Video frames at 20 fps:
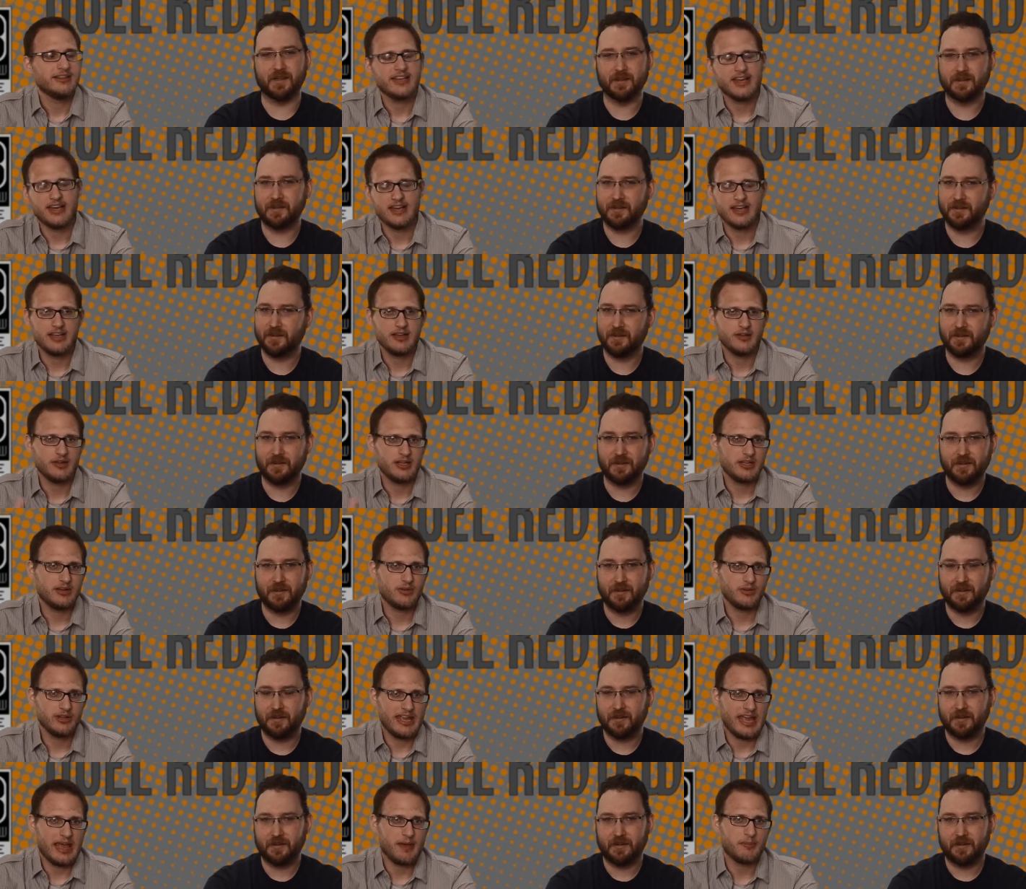Speaker 1: Yeah, it, it,
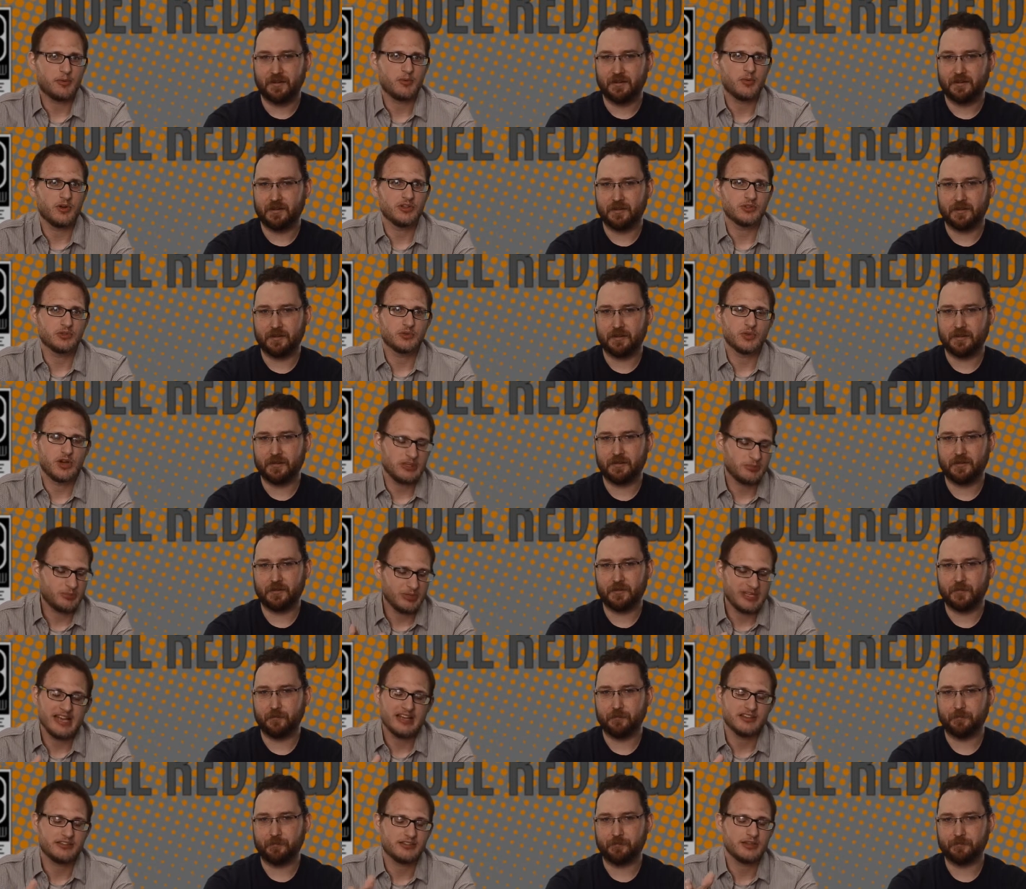only happened once or twice. But
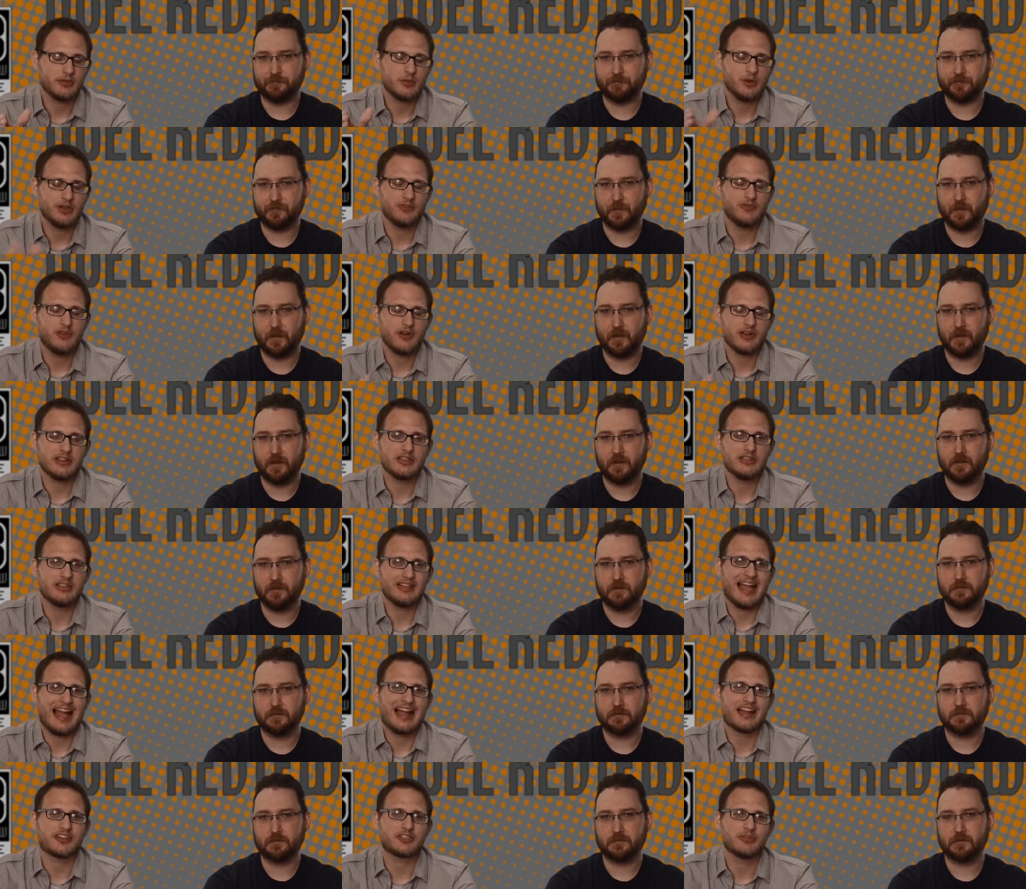yes, there was very little
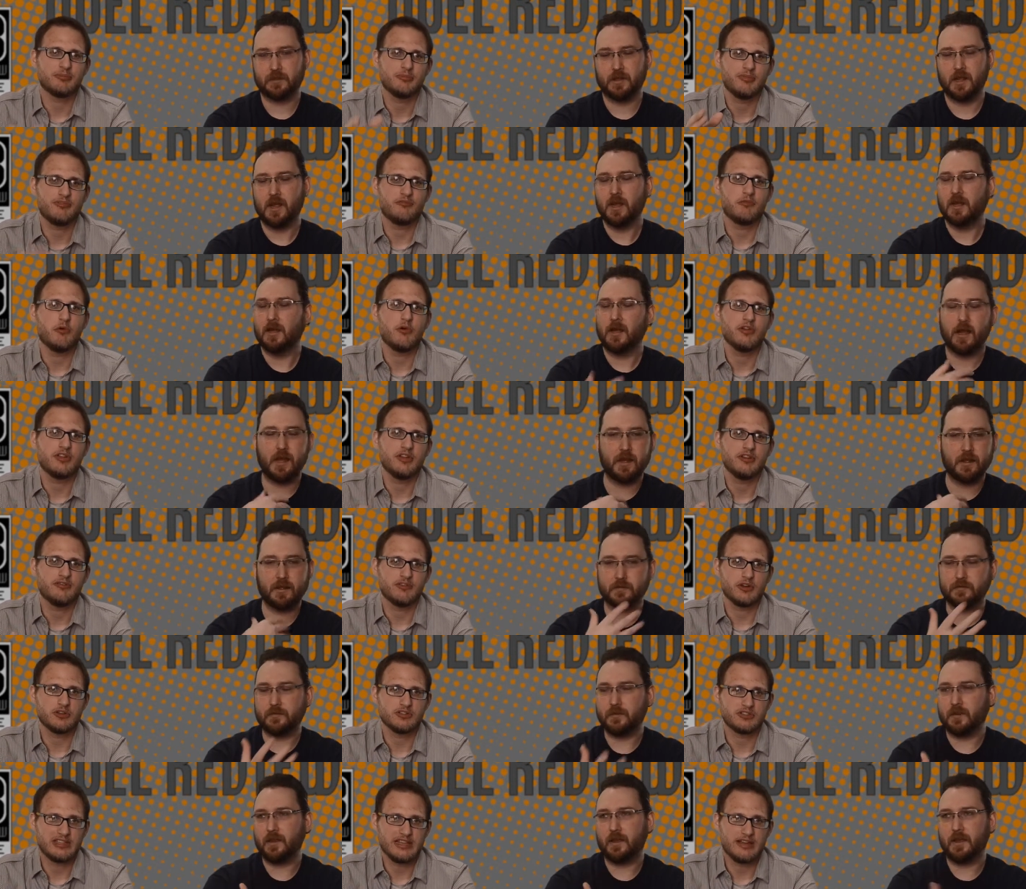action before the
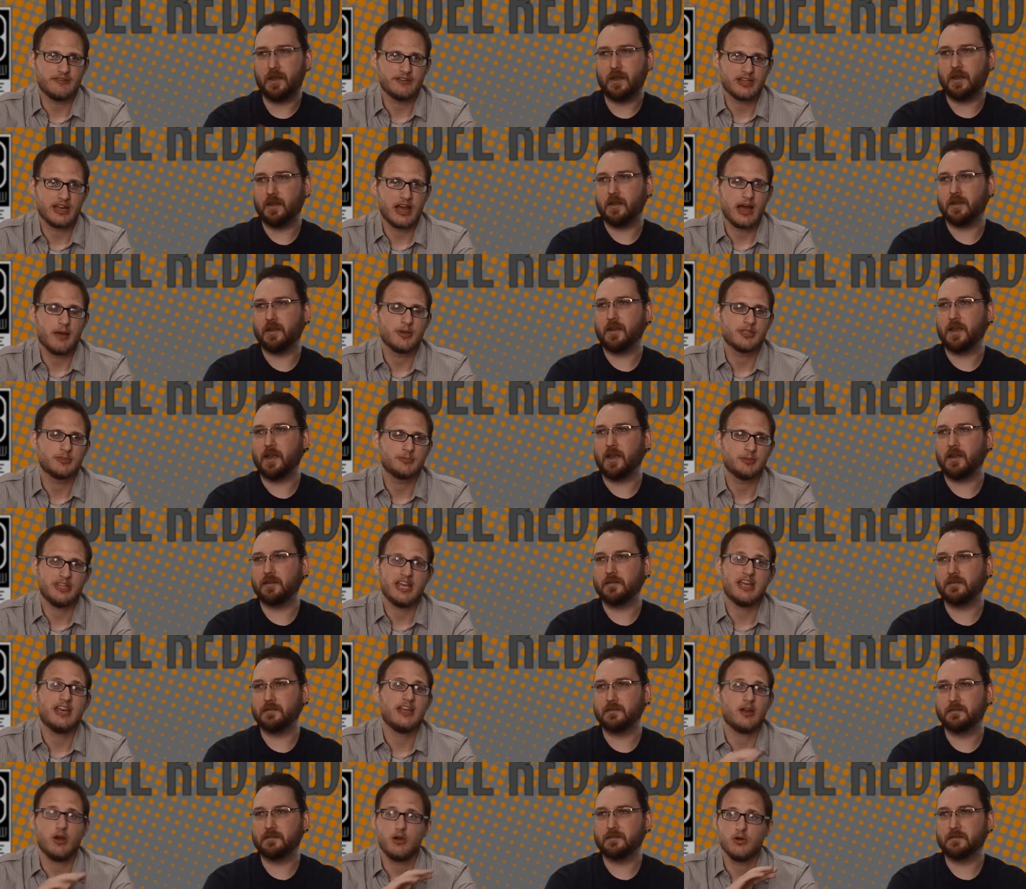first 11 comics, but
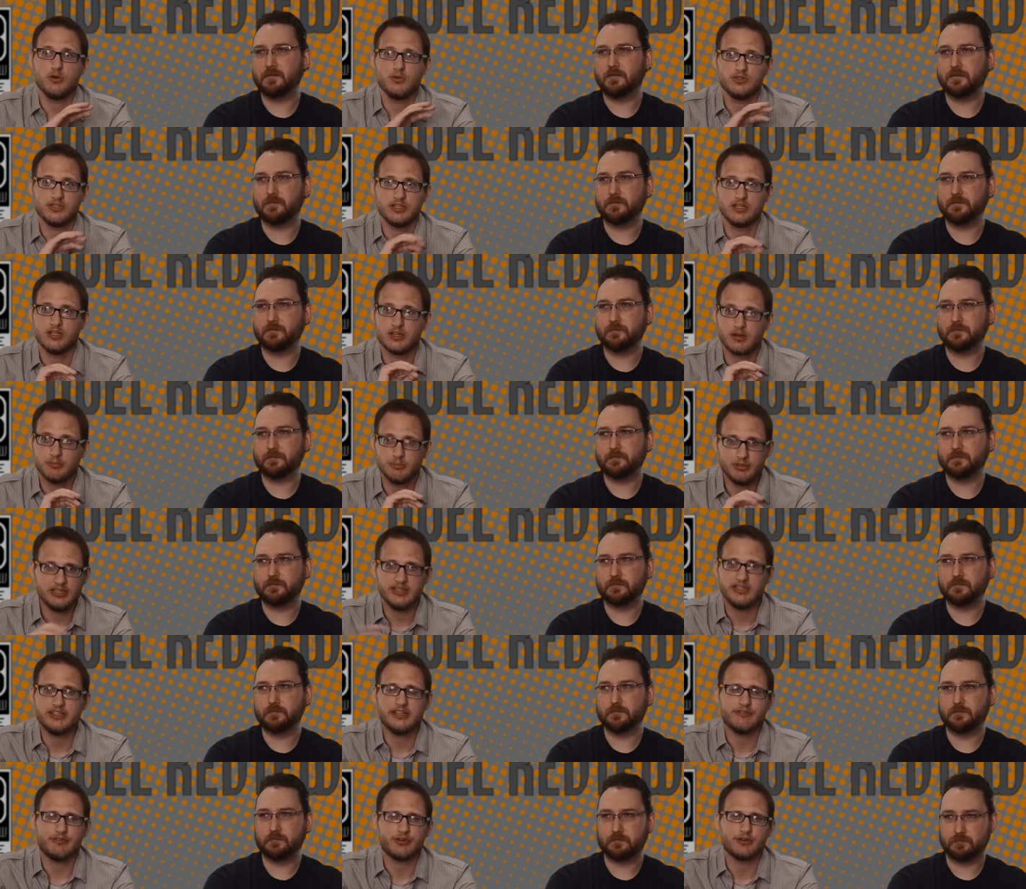then it goes in a
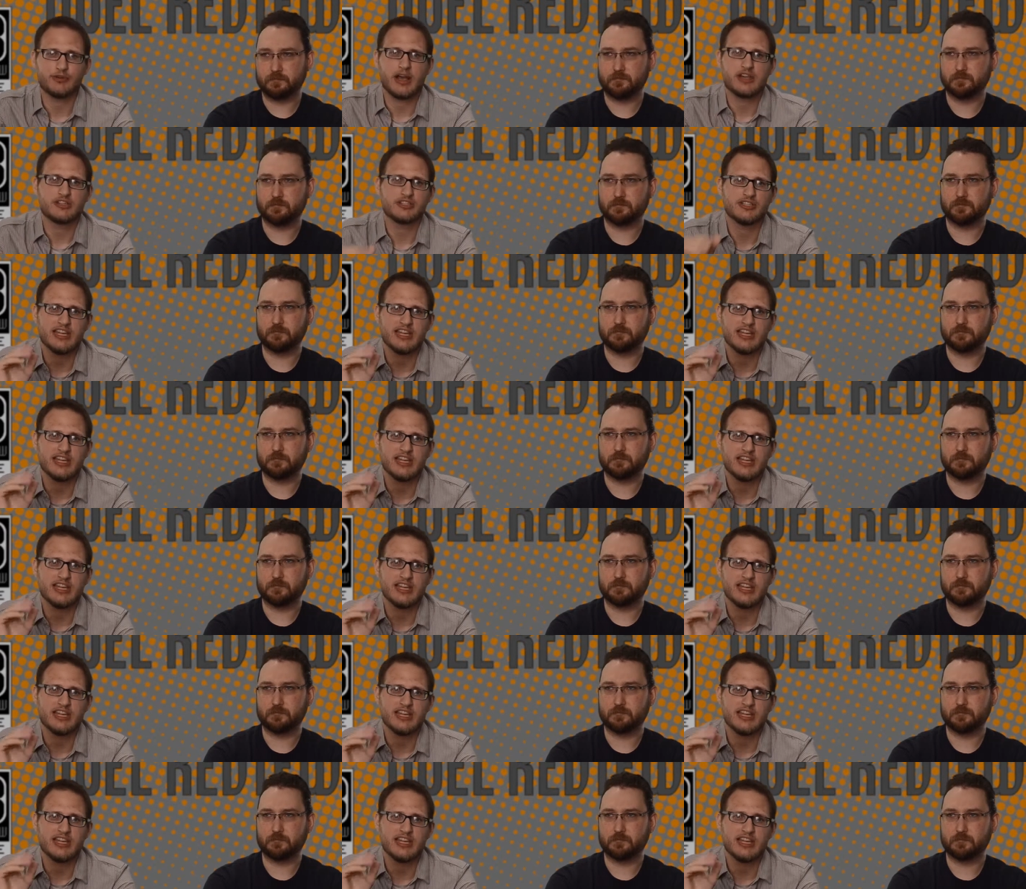completely different direction.